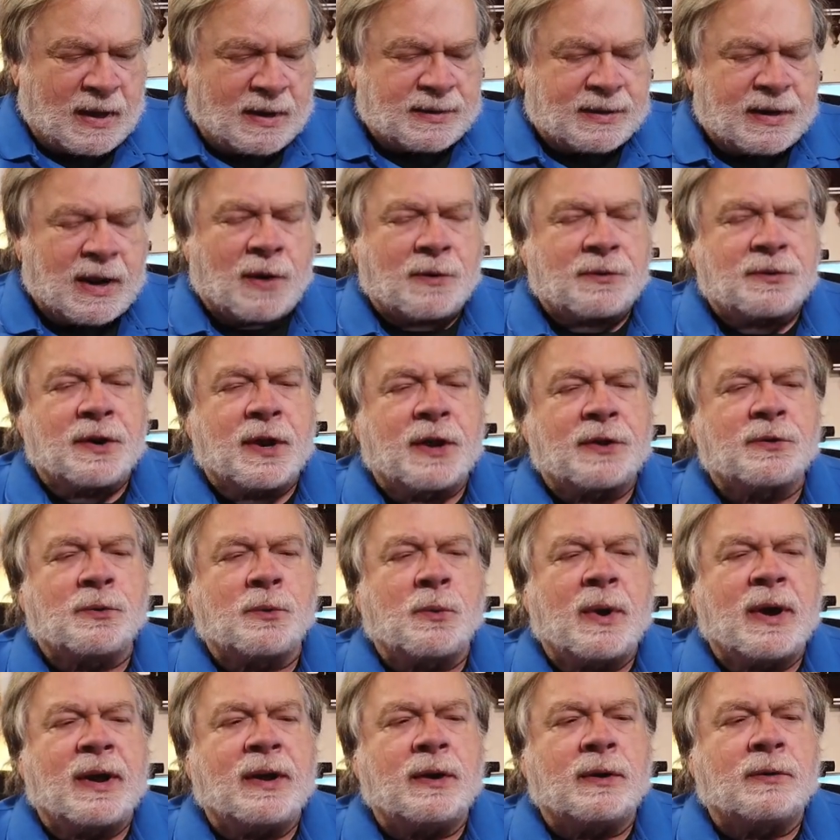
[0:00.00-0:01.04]
now, another
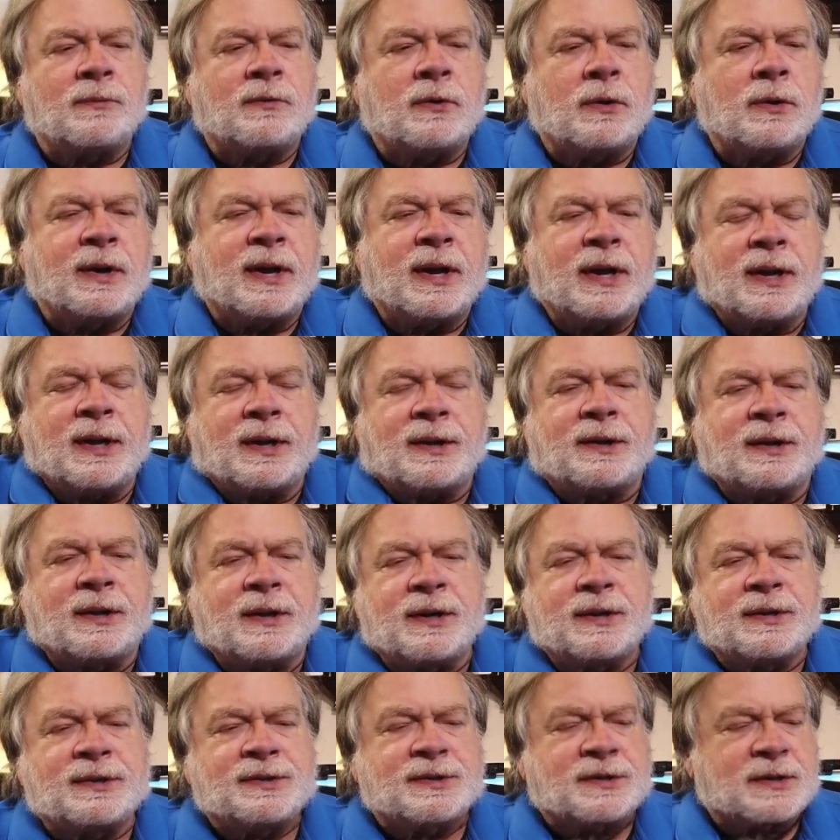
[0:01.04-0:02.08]
way of looking at
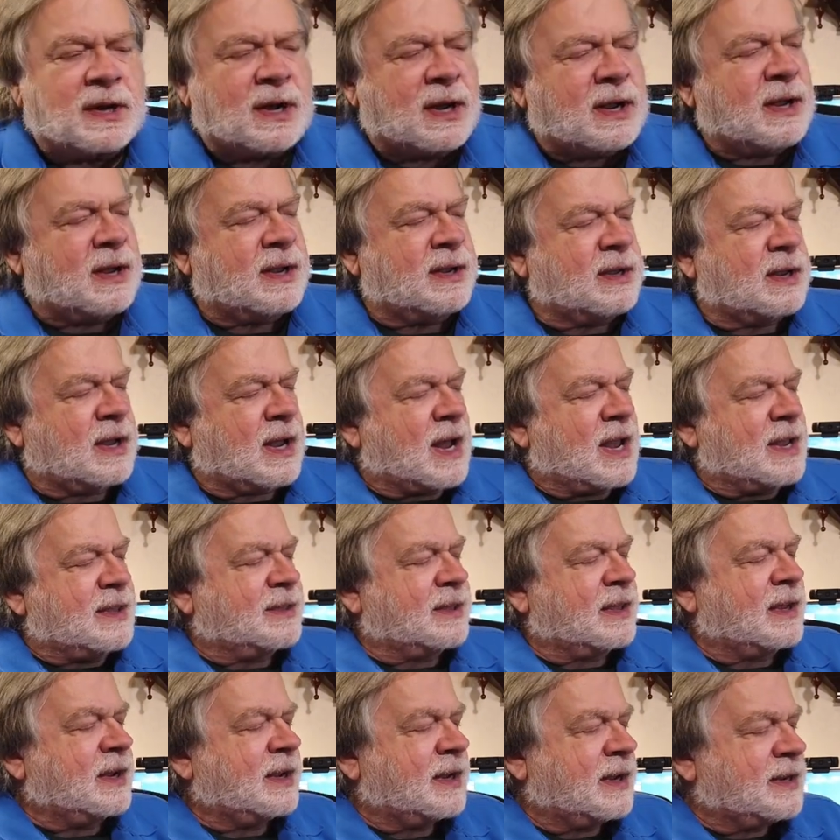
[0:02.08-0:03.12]
this, uh, I
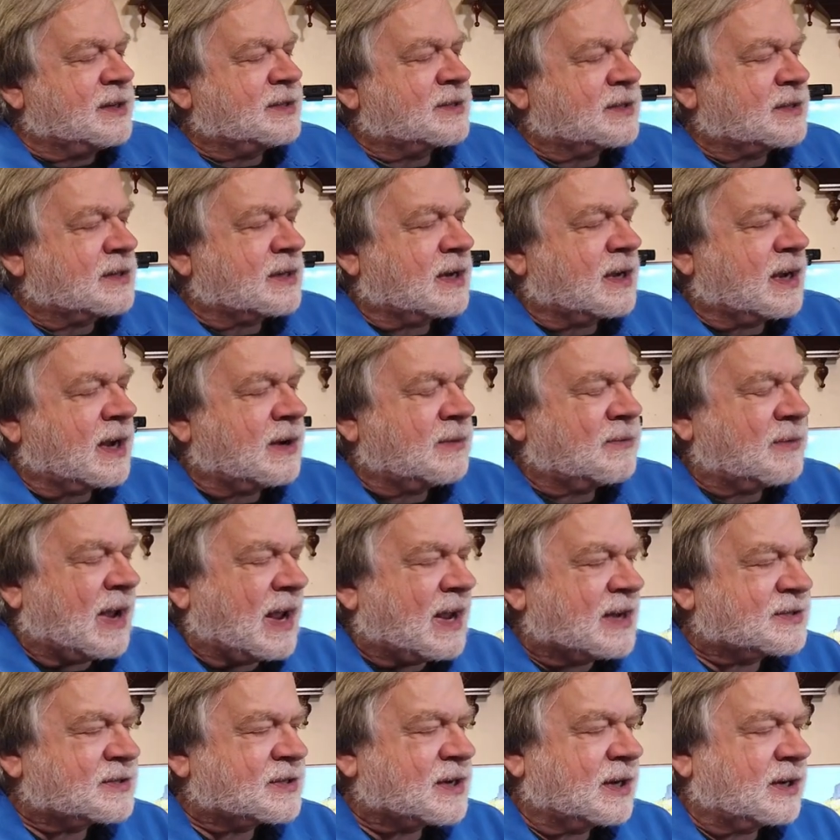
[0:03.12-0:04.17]
think he's kind of
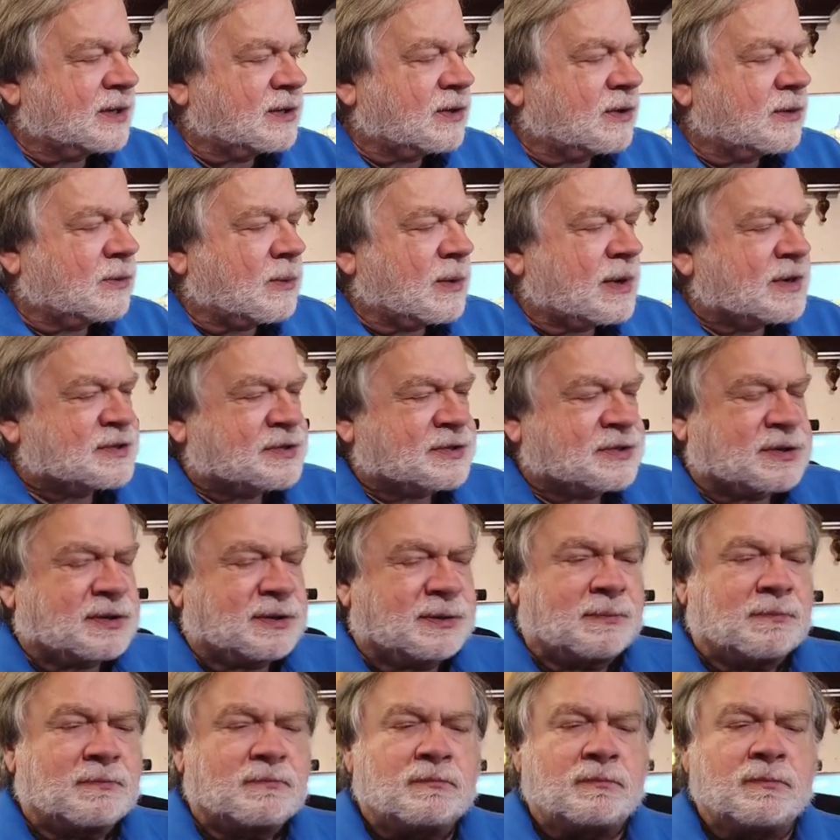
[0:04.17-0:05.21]
asking the
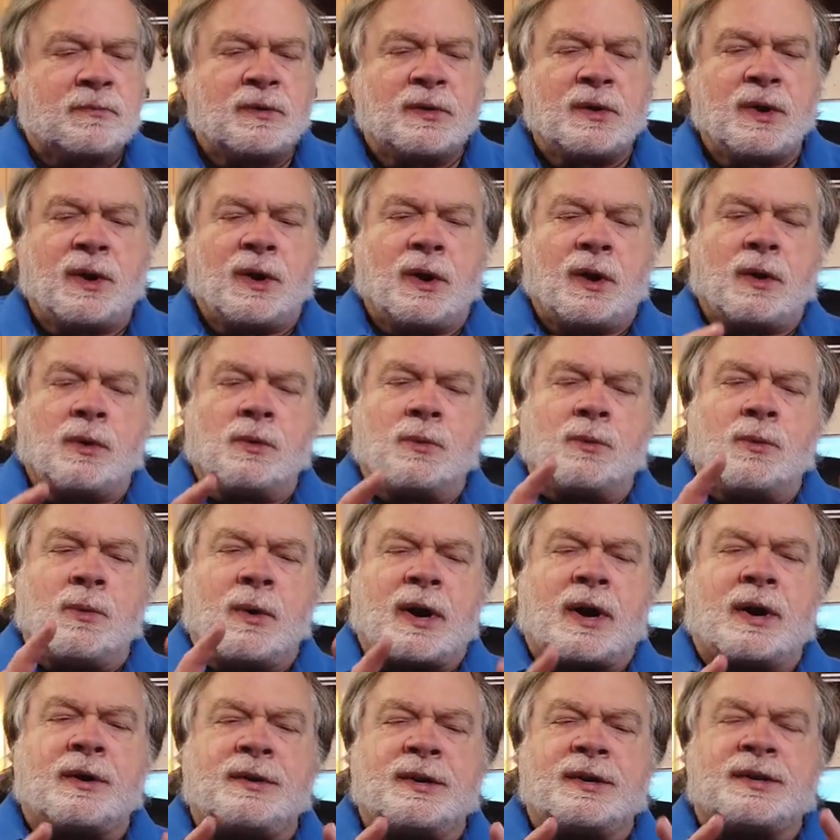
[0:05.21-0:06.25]
question
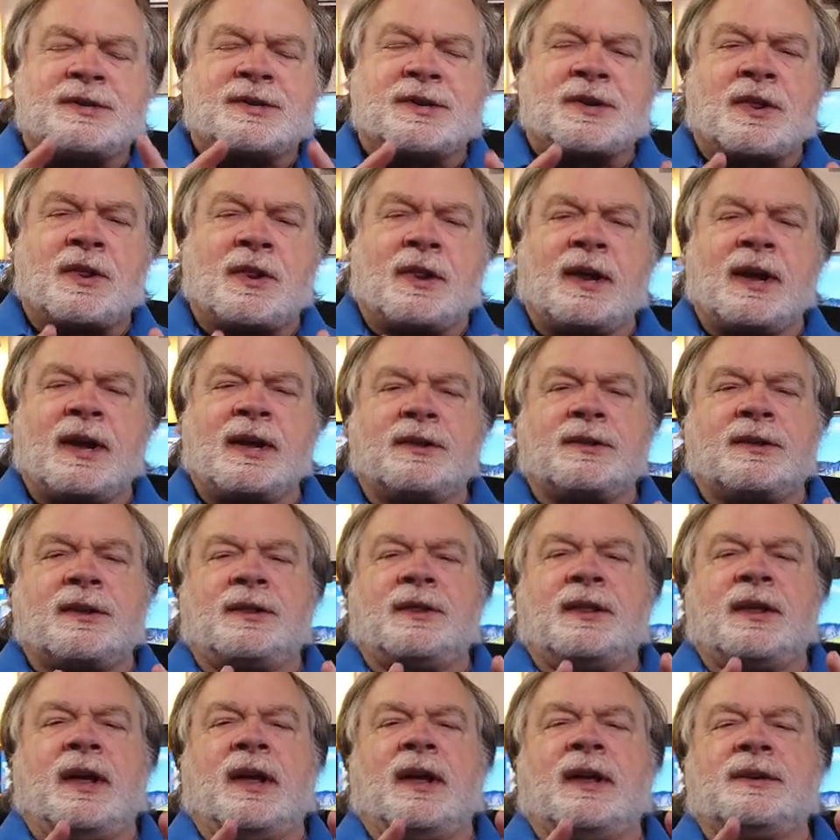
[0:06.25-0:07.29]
where does the length of
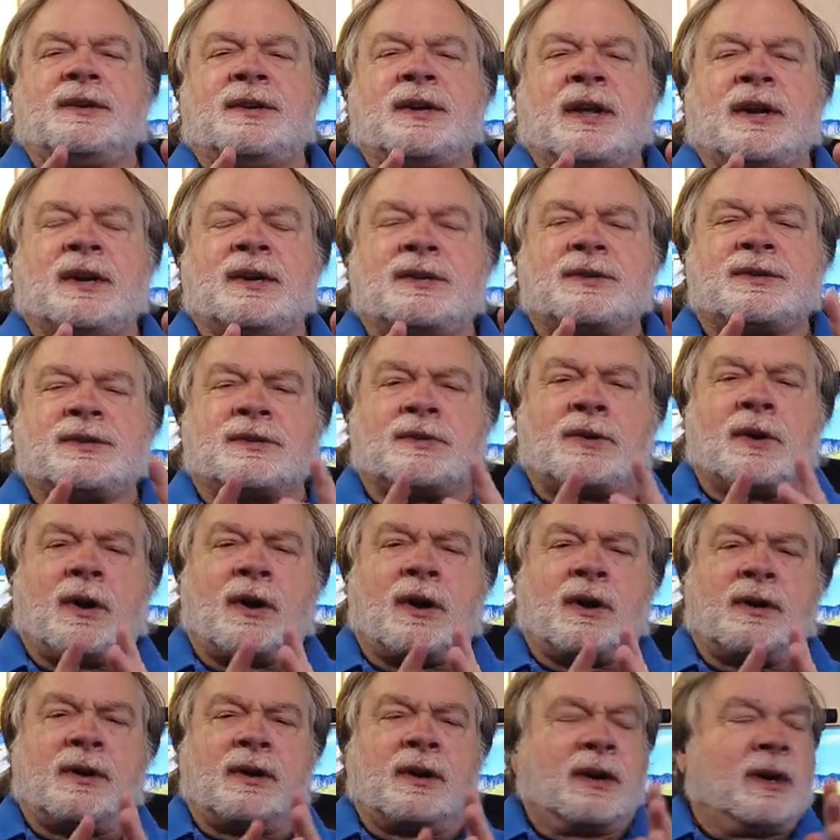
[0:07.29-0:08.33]
the antenna
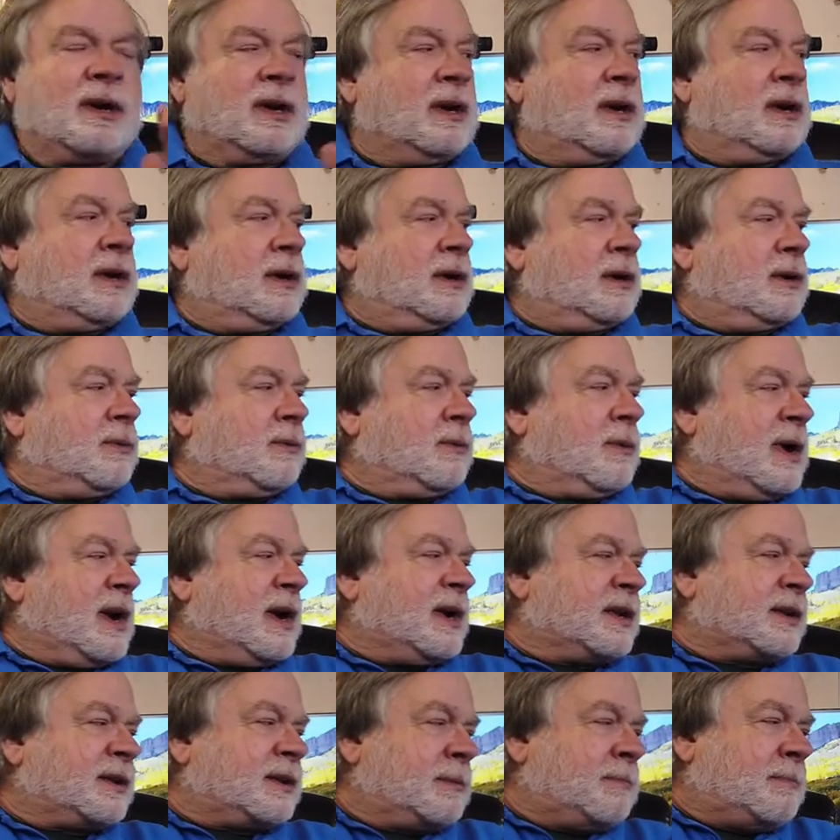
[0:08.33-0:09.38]
start? Right
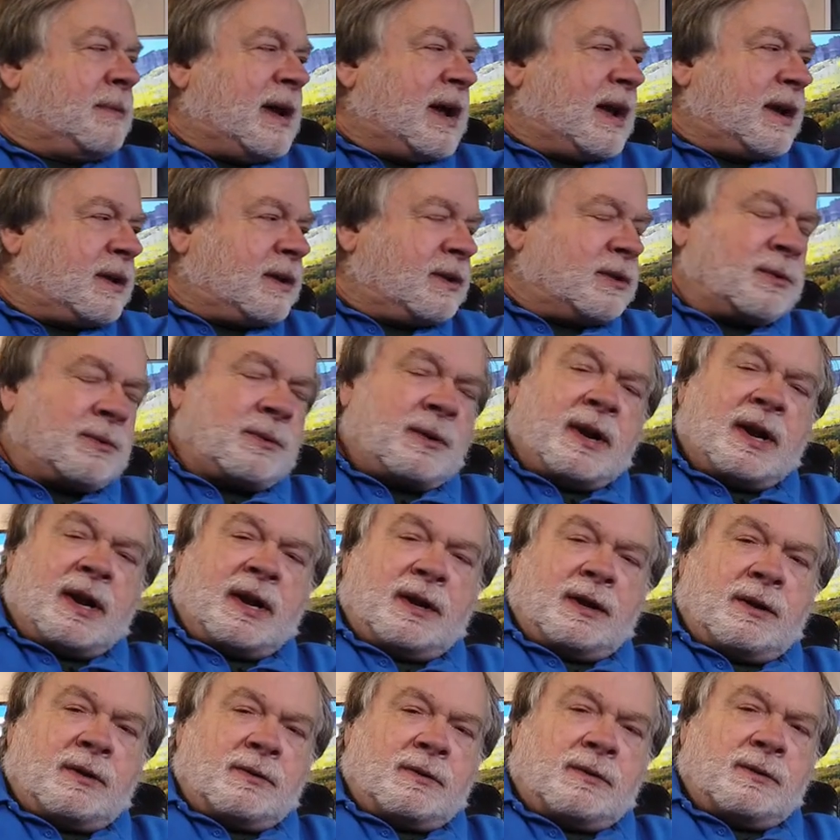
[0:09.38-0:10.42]
at the back of the
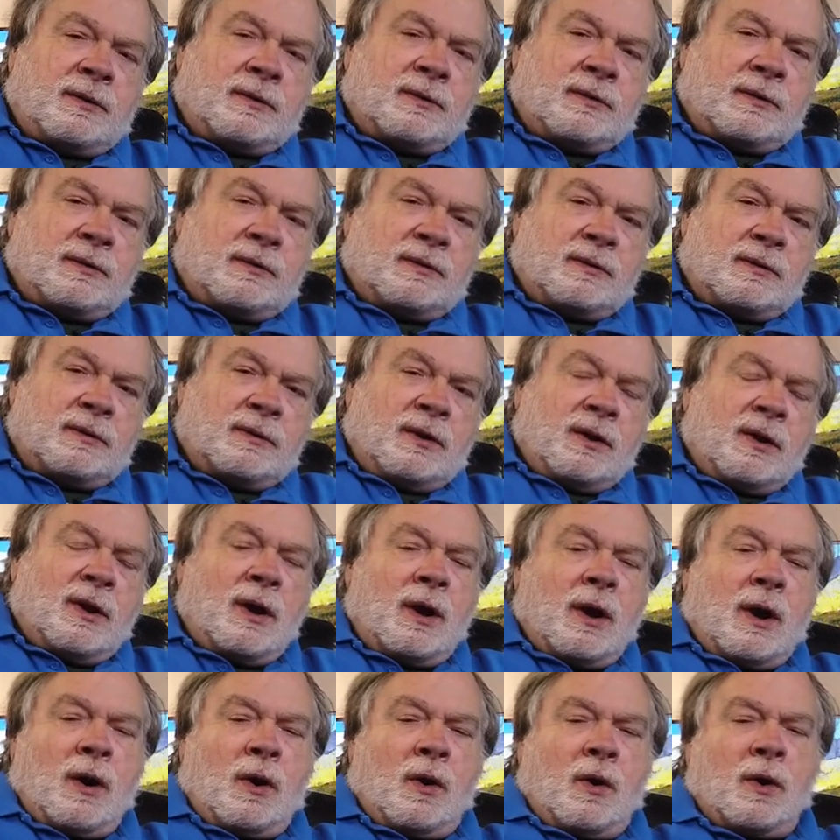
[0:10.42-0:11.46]
radio
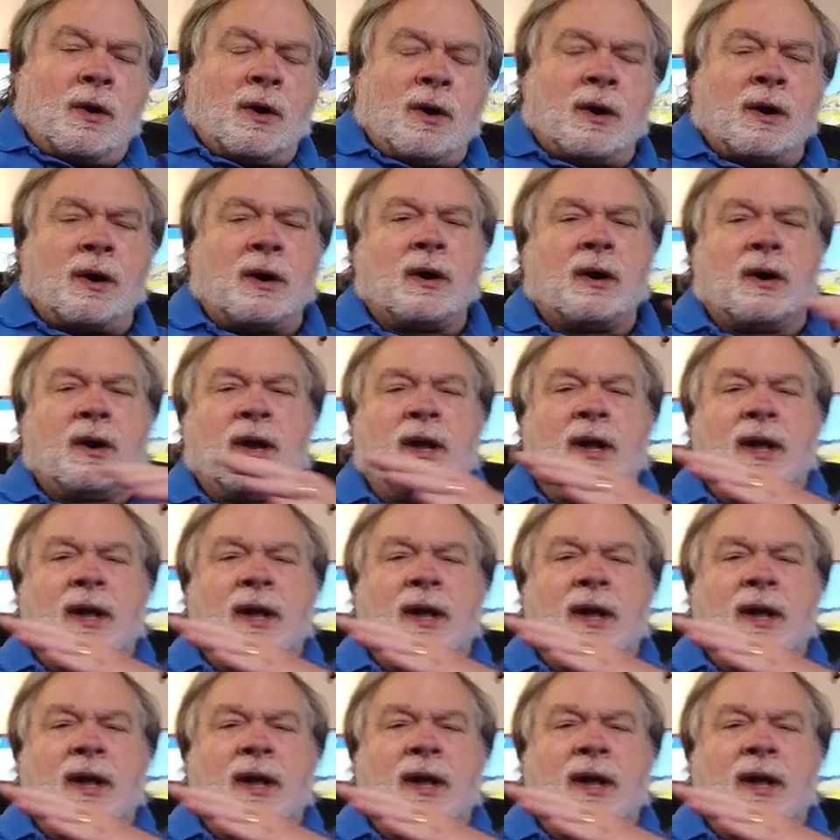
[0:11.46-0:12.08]
or